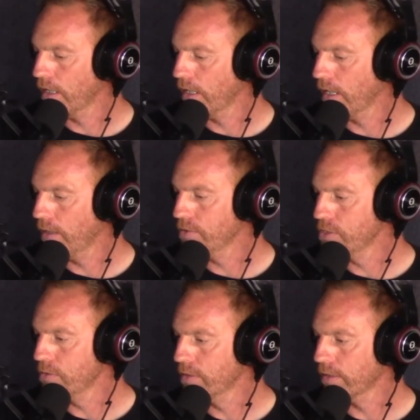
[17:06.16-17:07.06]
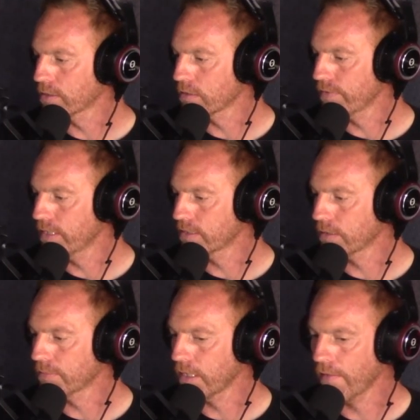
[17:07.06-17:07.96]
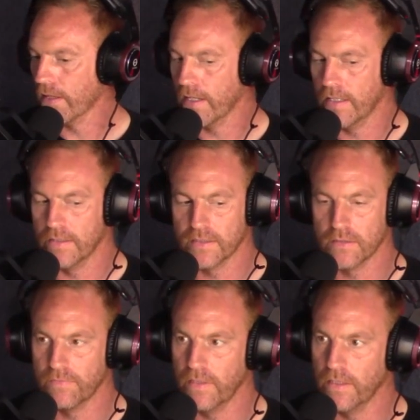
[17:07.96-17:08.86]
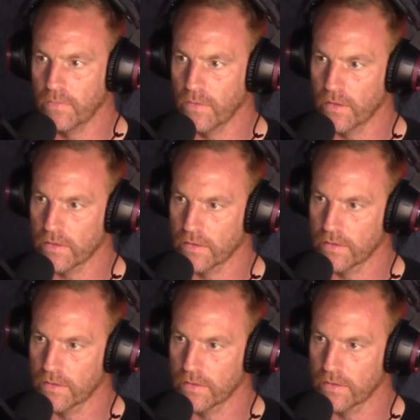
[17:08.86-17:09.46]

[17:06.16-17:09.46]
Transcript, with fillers: how do you cultivate something like that in the civilian world?